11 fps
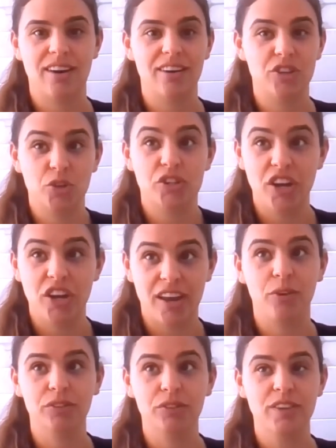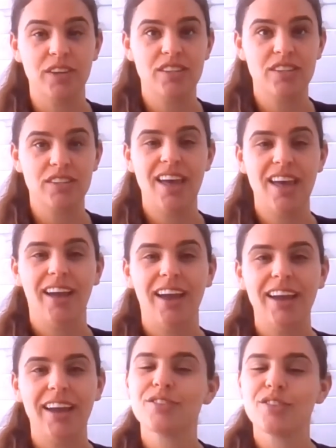data to achieve all of this,
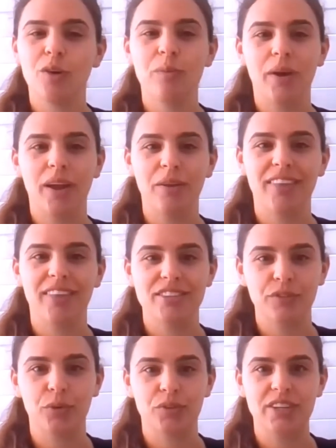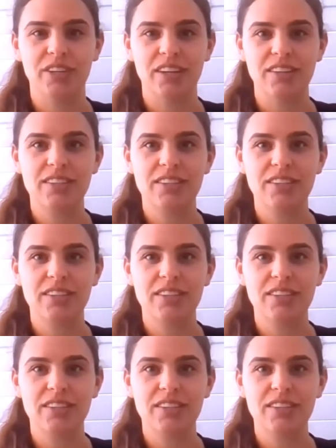it has not been without difficulty.